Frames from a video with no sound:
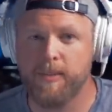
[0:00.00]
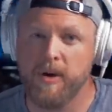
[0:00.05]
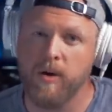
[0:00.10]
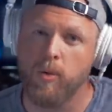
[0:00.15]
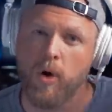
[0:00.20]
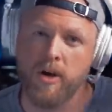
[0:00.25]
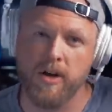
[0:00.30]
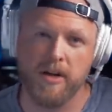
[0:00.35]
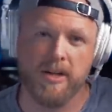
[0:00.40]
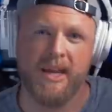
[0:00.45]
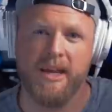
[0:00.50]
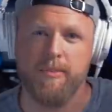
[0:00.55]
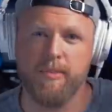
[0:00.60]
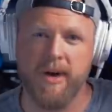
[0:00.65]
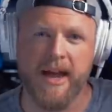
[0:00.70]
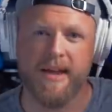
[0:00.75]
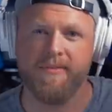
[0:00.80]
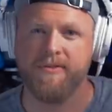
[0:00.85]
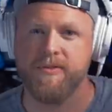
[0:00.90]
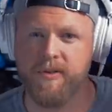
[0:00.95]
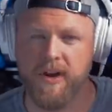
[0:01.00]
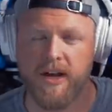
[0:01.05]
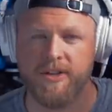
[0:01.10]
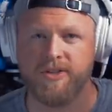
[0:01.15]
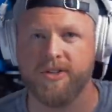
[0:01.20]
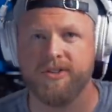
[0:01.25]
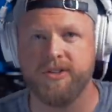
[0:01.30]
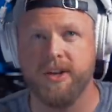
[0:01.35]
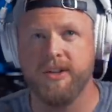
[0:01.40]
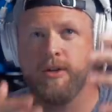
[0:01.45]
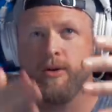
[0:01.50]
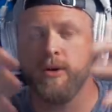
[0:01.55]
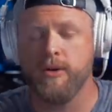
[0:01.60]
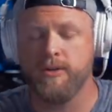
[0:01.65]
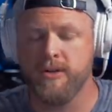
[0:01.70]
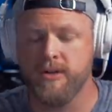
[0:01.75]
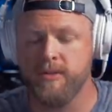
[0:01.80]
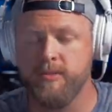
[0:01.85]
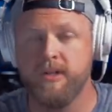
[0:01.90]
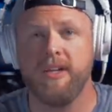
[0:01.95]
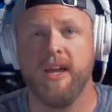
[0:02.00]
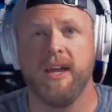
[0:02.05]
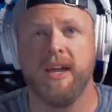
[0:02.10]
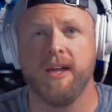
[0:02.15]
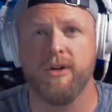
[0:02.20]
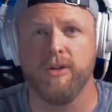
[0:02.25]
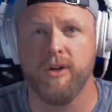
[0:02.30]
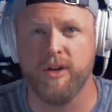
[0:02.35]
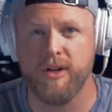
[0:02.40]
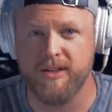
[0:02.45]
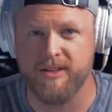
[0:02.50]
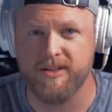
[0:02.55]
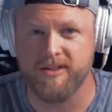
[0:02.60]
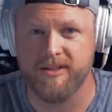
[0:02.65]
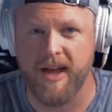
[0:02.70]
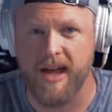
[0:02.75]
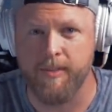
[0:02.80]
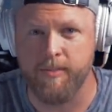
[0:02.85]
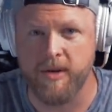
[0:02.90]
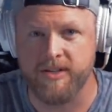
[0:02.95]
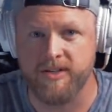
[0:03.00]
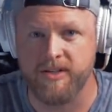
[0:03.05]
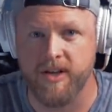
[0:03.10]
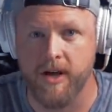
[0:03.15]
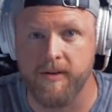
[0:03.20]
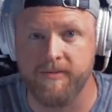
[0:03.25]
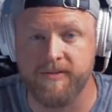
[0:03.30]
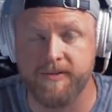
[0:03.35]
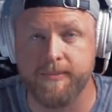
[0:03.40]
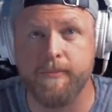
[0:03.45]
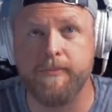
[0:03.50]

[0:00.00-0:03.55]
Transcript: but I wanted to keep my head fresh because I knew I was going to be taking a look at this guy myself.